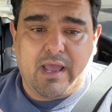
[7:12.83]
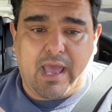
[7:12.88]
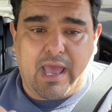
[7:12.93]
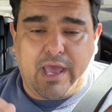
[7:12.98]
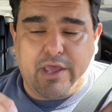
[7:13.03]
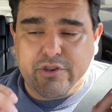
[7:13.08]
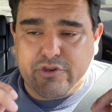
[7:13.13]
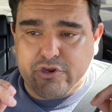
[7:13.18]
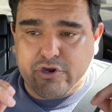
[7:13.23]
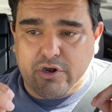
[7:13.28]

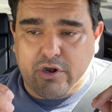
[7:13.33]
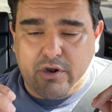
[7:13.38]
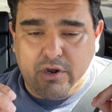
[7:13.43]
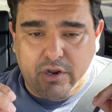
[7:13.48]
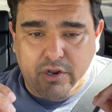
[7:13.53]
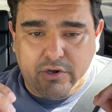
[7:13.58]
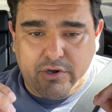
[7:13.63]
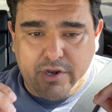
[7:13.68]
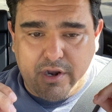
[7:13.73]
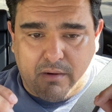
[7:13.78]
And you're,
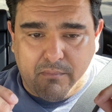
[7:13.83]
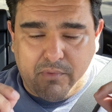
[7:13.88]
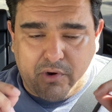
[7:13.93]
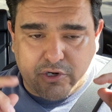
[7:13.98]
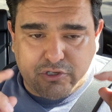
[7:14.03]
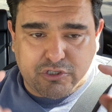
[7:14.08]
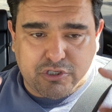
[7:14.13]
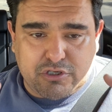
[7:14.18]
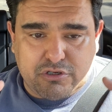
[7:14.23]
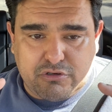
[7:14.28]

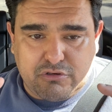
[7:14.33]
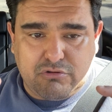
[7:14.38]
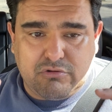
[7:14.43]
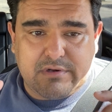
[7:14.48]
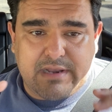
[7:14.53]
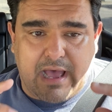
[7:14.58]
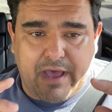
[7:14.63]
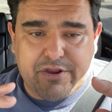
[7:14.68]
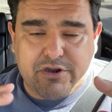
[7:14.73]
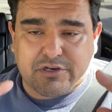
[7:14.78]
number two,
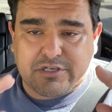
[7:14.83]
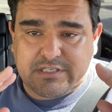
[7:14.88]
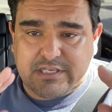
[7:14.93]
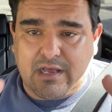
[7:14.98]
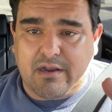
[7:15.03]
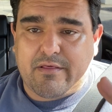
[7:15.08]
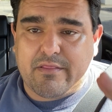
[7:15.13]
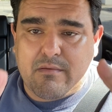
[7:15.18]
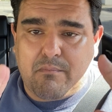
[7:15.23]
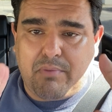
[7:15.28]
now you're
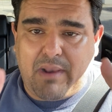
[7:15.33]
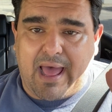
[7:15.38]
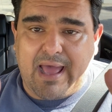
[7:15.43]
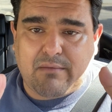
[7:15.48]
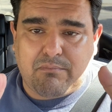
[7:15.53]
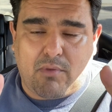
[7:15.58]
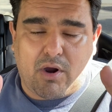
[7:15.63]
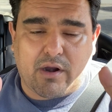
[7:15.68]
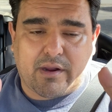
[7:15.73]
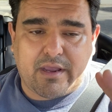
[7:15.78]
selling on the
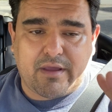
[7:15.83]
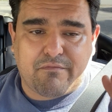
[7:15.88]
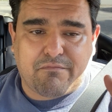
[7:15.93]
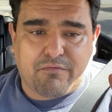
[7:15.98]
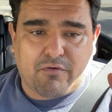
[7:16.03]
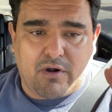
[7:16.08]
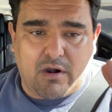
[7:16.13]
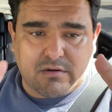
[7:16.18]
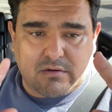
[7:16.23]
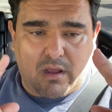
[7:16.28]
black market
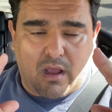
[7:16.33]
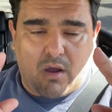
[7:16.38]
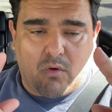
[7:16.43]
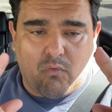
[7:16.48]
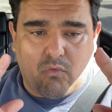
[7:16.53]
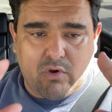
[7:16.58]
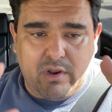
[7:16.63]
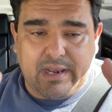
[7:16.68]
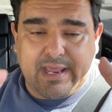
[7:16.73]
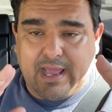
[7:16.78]
for a
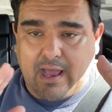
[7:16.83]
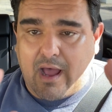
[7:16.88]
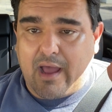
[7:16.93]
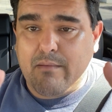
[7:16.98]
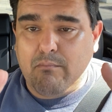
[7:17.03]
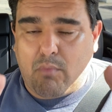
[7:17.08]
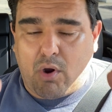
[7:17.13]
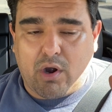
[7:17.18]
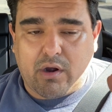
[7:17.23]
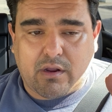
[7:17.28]
really
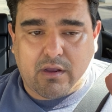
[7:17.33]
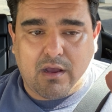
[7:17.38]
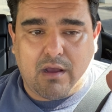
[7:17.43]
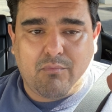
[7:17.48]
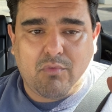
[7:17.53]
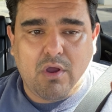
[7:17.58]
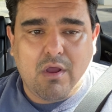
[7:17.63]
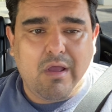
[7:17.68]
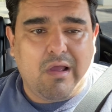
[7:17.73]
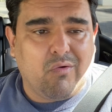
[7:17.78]
high
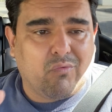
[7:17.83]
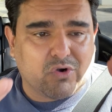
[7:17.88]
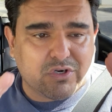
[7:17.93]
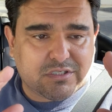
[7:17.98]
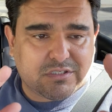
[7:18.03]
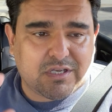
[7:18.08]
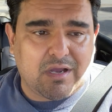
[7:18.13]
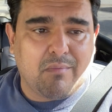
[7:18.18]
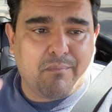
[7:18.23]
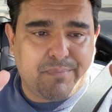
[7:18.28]
markup, where
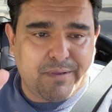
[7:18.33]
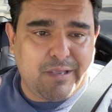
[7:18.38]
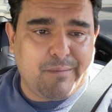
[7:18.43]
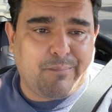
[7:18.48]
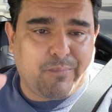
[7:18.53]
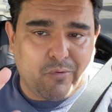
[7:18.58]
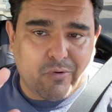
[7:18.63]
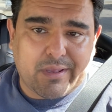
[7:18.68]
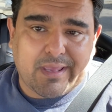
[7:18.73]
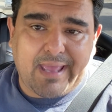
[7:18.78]
some
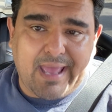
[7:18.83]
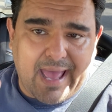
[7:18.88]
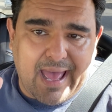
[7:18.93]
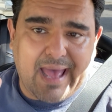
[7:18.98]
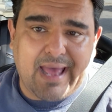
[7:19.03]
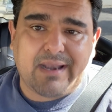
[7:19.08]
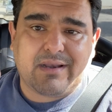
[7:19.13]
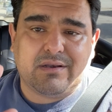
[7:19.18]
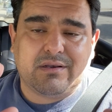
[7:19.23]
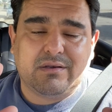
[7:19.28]
people
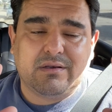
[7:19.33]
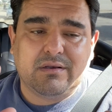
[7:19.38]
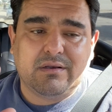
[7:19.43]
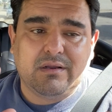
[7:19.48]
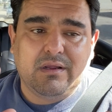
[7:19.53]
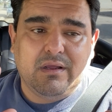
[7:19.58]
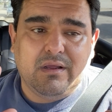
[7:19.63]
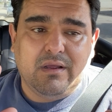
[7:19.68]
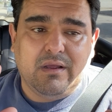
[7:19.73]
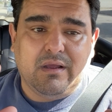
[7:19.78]
can't
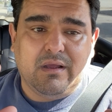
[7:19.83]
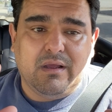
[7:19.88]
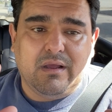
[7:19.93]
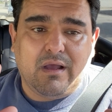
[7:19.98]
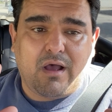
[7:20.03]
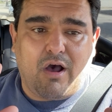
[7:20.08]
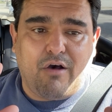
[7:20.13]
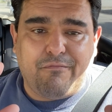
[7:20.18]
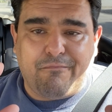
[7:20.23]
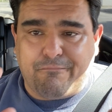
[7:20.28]

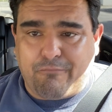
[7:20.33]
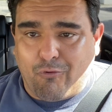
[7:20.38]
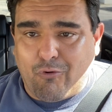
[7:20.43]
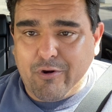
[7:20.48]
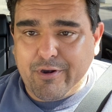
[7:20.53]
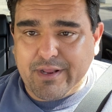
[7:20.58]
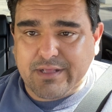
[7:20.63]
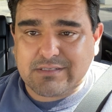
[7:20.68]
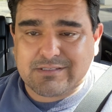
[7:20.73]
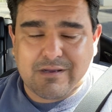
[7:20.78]

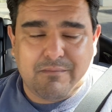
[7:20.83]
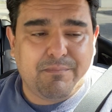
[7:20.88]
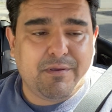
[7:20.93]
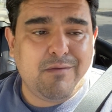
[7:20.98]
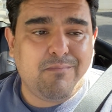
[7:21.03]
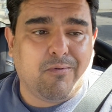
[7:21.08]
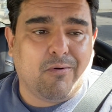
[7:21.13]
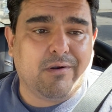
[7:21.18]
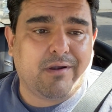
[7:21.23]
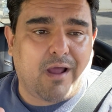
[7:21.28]
afford it. Some
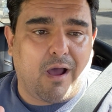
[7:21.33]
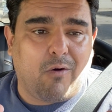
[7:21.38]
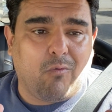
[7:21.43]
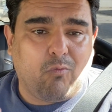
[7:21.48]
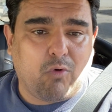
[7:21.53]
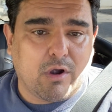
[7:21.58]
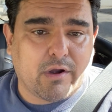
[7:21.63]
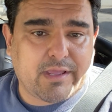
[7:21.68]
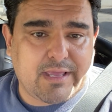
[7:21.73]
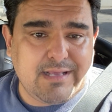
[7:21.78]
people are not
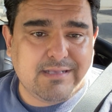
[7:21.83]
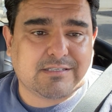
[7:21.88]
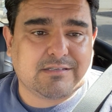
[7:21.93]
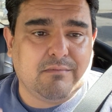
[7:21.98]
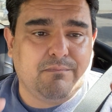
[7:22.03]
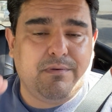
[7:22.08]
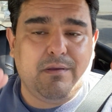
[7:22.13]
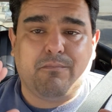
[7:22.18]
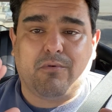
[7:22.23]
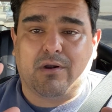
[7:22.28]
working.
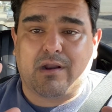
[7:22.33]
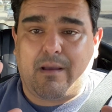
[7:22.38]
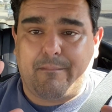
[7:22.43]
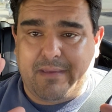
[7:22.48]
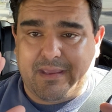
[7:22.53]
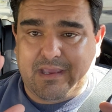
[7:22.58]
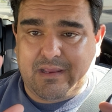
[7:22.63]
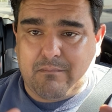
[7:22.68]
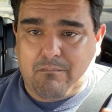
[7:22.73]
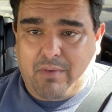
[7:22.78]
Some people are not
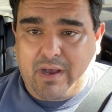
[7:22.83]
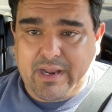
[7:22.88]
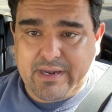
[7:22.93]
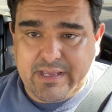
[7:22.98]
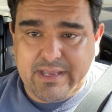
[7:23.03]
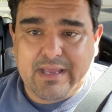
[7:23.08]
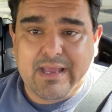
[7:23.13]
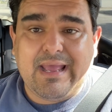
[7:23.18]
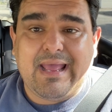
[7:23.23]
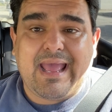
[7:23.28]
making
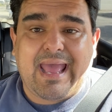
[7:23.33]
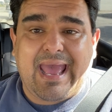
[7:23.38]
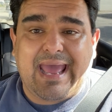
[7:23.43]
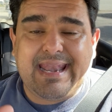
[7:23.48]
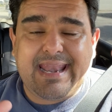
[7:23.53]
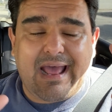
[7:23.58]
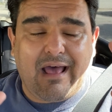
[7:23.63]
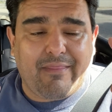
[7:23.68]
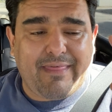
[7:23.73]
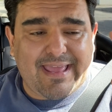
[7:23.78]
money,
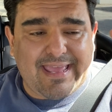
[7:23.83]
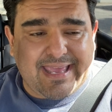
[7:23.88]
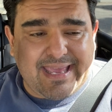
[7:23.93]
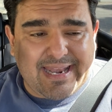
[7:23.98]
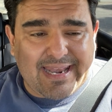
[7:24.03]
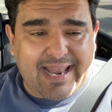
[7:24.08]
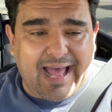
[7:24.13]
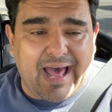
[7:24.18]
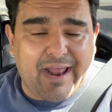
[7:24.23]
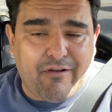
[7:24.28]
and now they
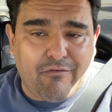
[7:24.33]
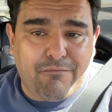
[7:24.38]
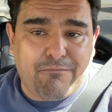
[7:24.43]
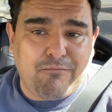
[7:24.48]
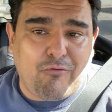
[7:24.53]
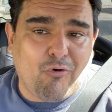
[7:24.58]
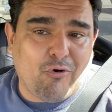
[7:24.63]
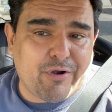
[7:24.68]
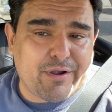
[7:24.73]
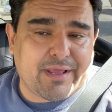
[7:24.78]
cannot
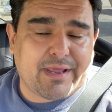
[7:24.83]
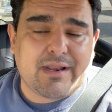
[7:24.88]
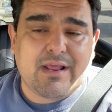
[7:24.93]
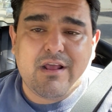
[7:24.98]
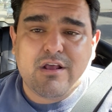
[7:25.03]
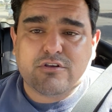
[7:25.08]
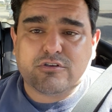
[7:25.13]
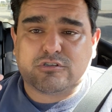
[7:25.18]
afford it.